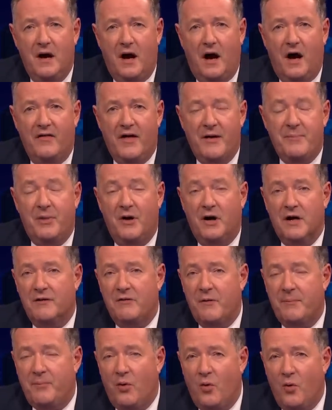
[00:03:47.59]
Are they part of
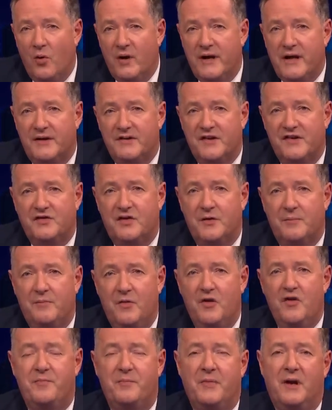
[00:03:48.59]
a poorly understood
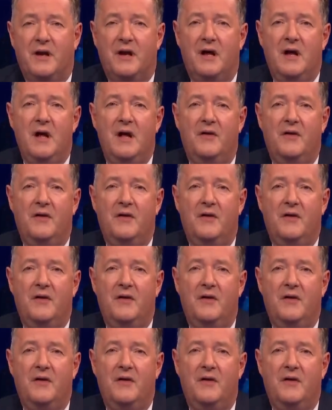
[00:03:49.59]
movement